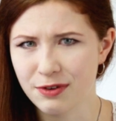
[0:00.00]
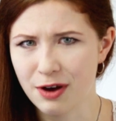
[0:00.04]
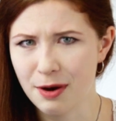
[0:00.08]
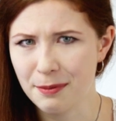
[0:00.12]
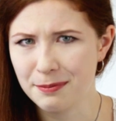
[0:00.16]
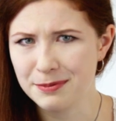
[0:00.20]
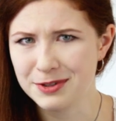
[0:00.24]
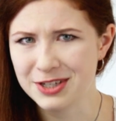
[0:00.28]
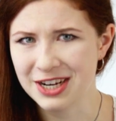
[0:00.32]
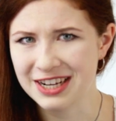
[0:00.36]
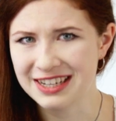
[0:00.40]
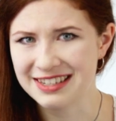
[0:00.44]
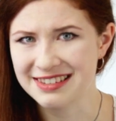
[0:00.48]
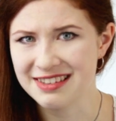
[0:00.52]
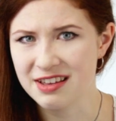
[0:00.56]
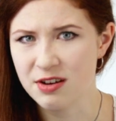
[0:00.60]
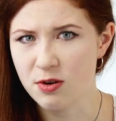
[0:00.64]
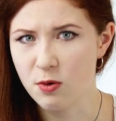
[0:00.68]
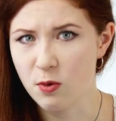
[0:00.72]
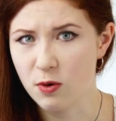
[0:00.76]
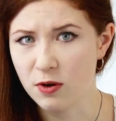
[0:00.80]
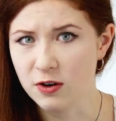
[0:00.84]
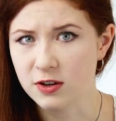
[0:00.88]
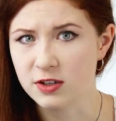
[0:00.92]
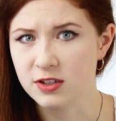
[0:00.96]
of objects they
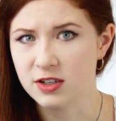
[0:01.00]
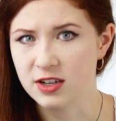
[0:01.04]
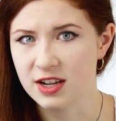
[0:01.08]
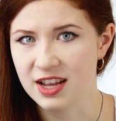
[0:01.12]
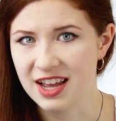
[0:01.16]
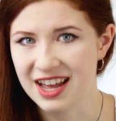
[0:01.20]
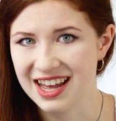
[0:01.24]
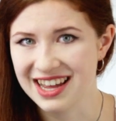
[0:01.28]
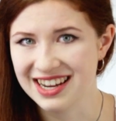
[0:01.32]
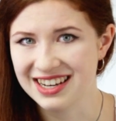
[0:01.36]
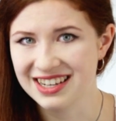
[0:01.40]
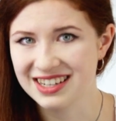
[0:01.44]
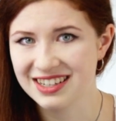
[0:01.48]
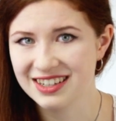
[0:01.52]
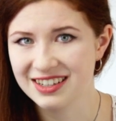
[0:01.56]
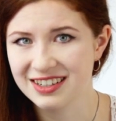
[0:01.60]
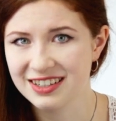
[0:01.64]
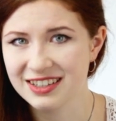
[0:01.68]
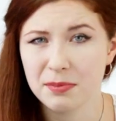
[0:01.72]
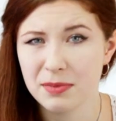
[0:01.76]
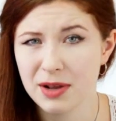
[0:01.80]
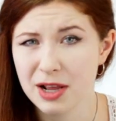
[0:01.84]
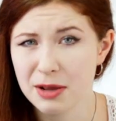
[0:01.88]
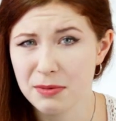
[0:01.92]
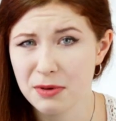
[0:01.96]
wanted to get.
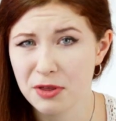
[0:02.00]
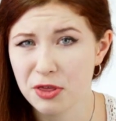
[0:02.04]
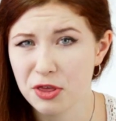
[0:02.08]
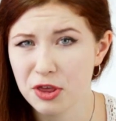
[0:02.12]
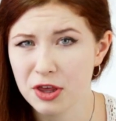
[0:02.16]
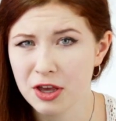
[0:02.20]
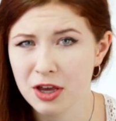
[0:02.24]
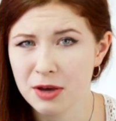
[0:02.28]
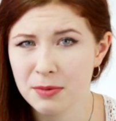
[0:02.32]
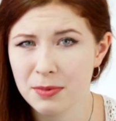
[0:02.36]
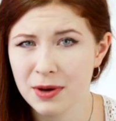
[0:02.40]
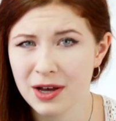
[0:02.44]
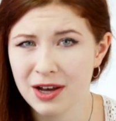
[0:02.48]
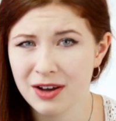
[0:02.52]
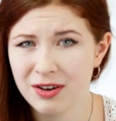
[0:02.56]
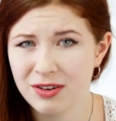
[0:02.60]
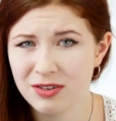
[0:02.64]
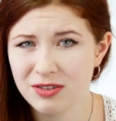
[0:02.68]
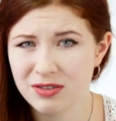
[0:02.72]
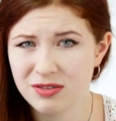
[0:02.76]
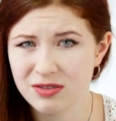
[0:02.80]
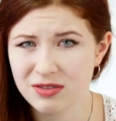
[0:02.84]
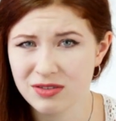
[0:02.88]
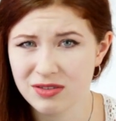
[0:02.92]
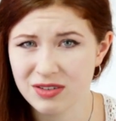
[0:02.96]
Then maybe think
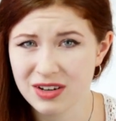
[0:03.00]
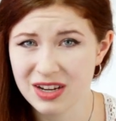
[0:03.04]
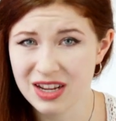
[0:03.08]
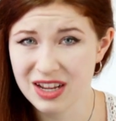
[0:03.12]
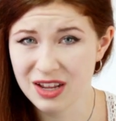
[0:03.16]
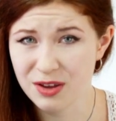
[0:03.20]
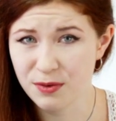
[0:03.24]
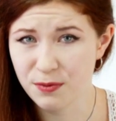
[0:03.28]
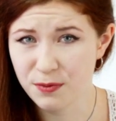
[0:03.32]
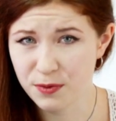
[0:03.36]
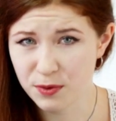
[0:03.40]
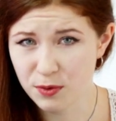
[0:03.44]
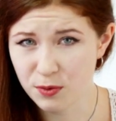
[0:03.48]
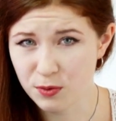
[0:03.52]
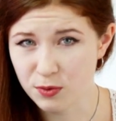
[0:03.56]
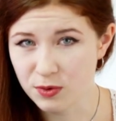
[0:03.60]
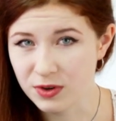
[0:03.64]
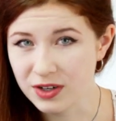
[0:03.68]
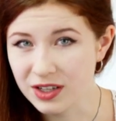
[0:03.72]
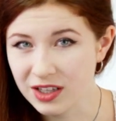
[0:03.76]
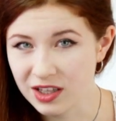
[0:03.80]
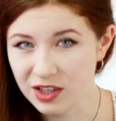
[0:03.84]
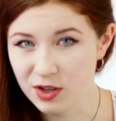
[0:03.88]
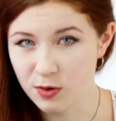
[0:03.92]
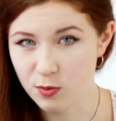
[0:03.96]
about if you
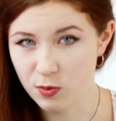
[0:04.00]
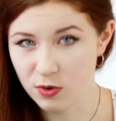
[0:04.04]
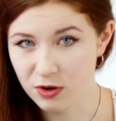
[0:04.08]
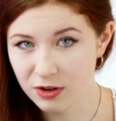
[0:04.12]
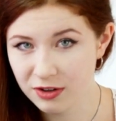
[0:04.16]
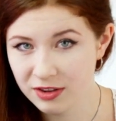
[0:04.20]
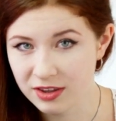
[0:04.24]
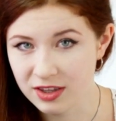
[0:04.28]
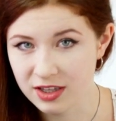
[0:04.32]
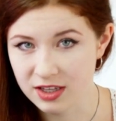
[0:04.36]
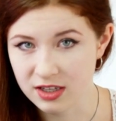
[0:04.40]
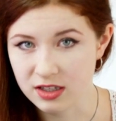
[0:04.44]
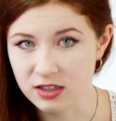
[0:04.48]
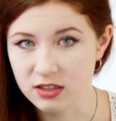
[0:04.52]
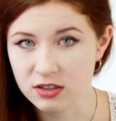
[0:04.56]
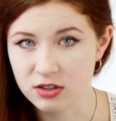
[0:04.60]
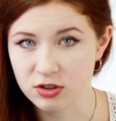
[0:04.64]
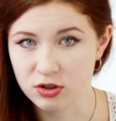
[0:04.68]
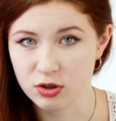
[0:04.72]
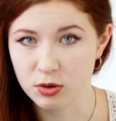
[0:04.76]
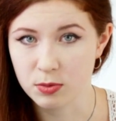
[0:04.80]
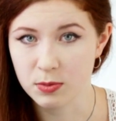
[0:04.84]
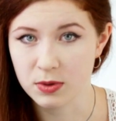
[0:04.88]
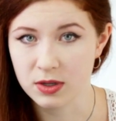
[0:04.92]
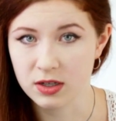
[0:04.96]
really want the
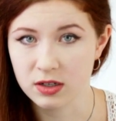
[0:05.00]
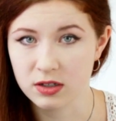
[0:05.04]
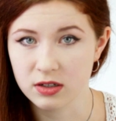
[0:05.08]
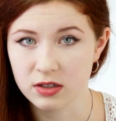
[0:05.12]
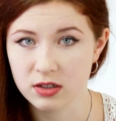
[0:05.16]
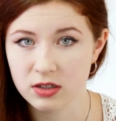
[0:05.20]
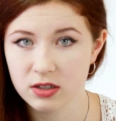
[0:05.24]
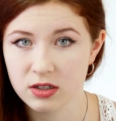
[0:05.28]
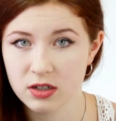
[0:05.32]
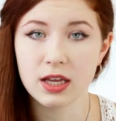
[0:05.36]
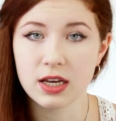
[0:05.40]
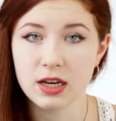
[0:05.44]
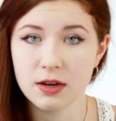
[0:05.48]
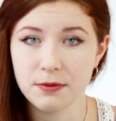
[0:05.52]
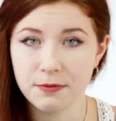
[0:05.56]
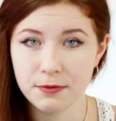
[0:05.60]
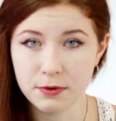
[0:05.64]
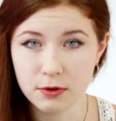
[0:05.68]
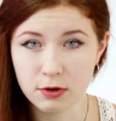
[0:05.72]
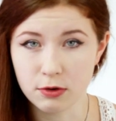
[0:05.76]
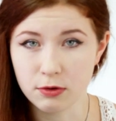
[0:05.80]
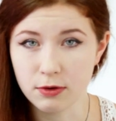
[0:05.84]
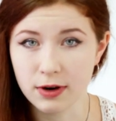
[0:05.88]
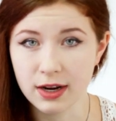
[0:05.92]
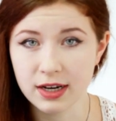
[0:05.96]
instrument and if
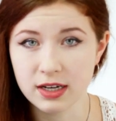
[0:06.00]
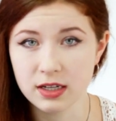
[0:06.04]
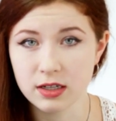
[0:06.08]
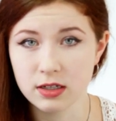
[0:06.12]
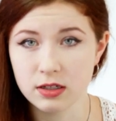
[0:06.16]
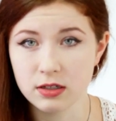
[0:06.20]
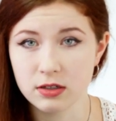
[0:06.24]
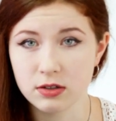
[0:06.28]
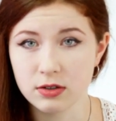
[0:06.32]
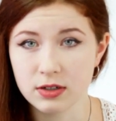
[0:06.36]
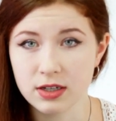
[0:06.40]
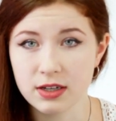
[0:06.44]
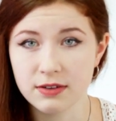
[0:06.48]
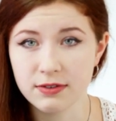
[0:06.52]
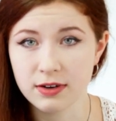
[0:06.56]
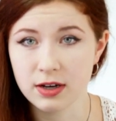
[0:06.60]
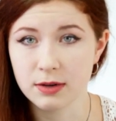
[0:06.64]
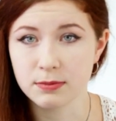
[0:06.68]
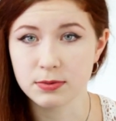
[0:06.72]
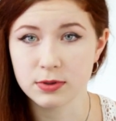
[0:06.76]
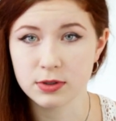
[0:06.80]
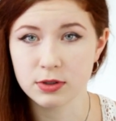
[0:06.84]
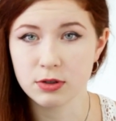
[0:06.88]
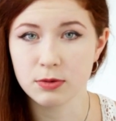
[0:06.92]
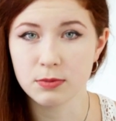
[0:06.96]
you're ready to give
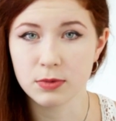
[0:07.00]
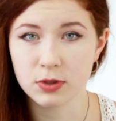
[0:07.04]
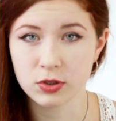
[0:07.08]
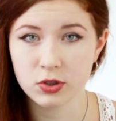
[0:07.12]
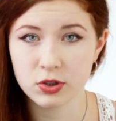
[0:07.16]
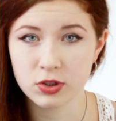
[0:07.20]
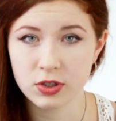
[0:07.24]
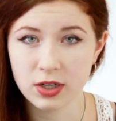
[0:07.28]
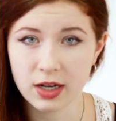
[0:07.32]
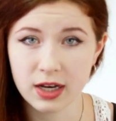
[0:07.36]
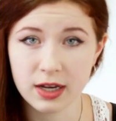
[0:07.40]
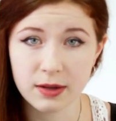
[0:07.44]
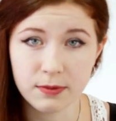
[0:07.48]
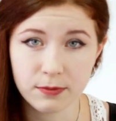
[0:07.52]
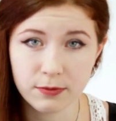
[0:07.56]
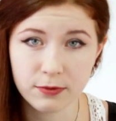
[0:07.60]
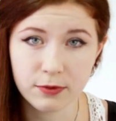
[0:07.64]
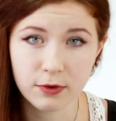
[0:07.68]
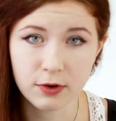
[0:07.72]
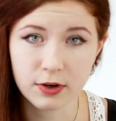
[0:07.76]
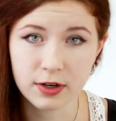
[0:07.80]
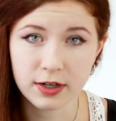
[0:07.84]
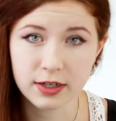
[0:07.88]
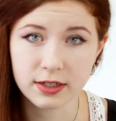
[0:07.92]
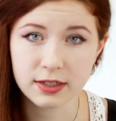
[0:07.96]
up so much time
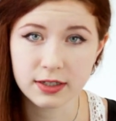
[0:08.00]
for